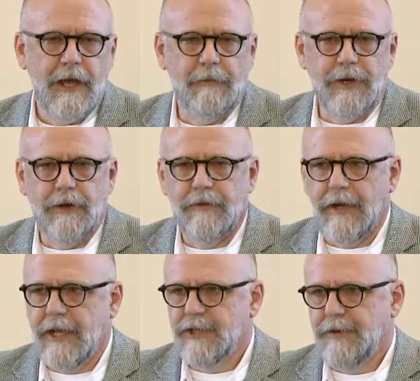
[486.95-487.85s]
and we know that
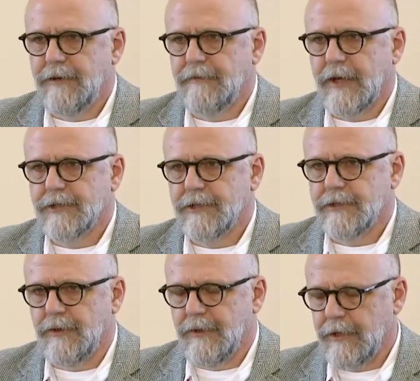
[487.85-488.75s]
HP infection
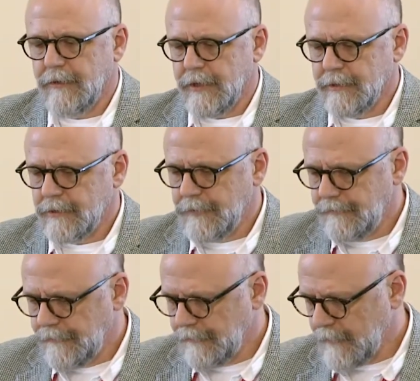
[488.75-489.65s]
is ubiquitous.
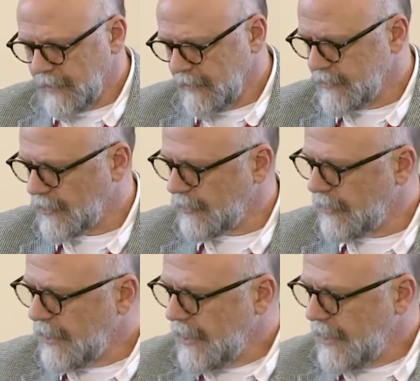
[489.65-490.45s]
So